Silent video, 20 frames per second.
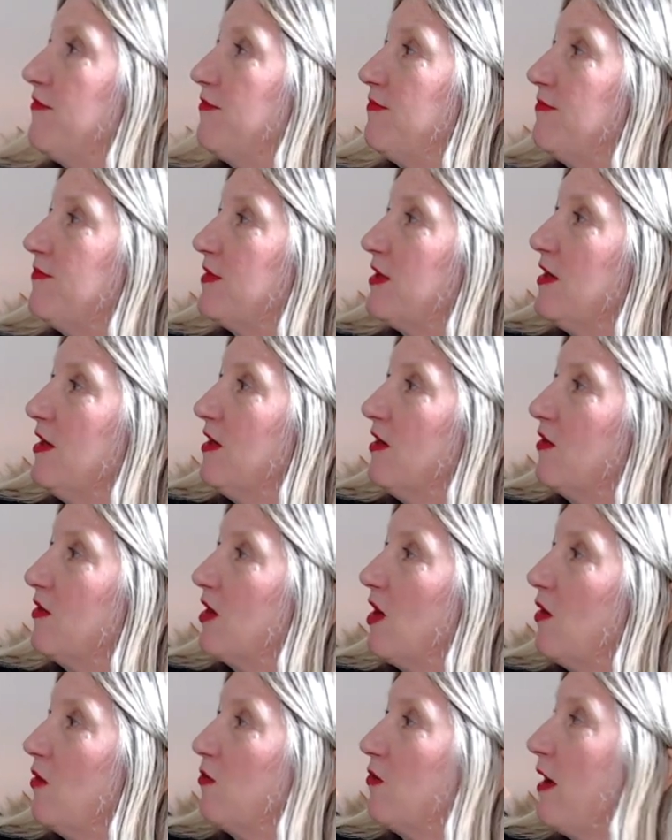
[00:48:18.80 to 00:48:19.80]
you know,
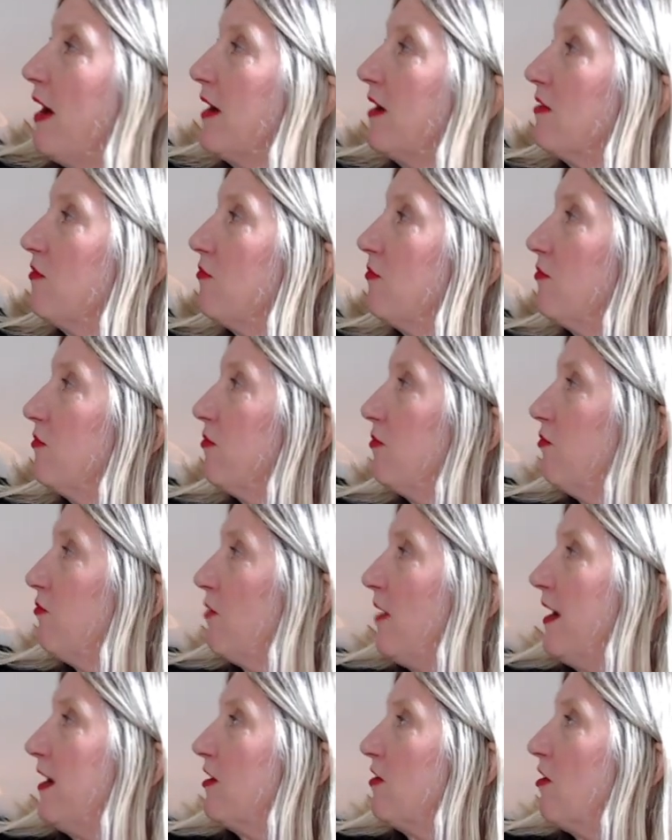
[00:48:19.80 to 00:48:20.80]
go right,
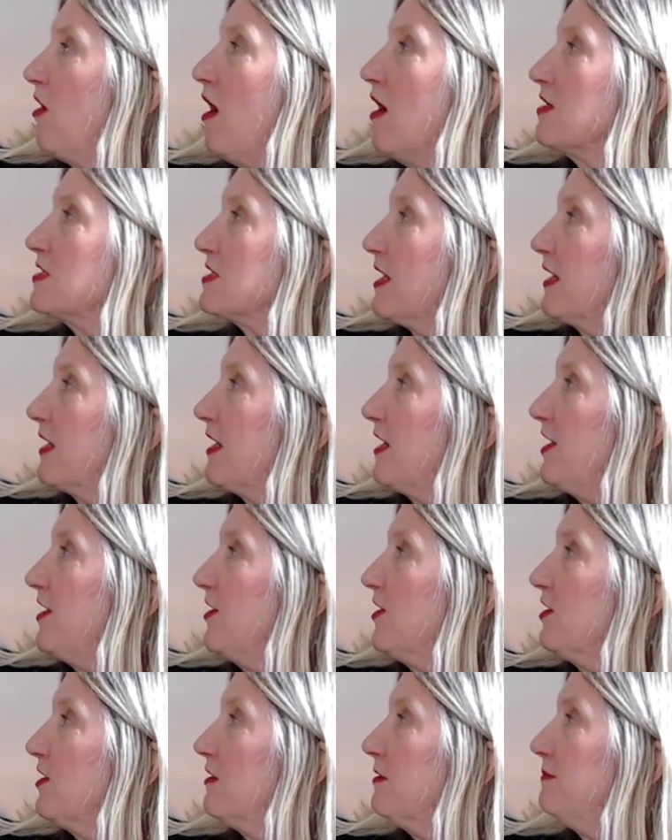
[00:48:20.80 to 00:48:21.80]
right across like
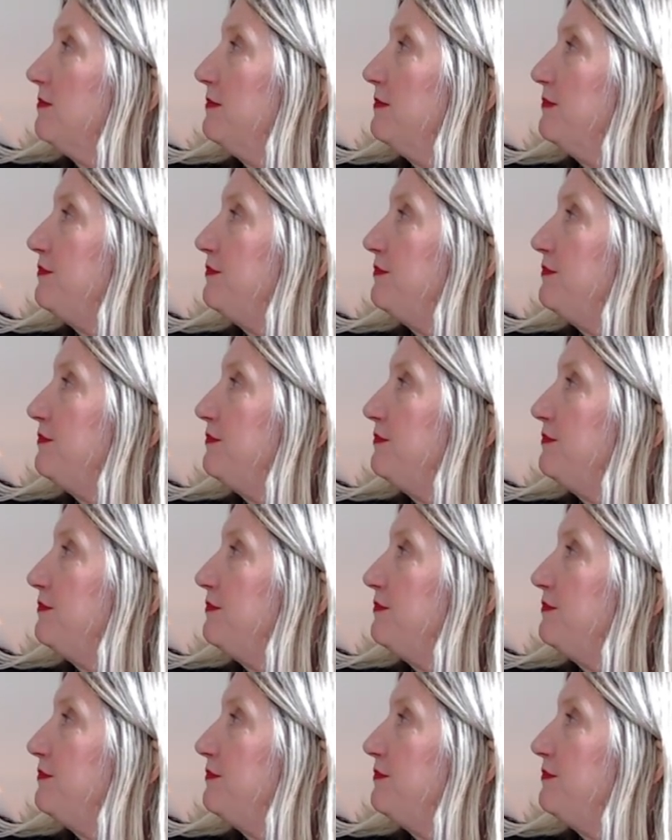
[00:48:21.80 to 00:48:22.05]
here,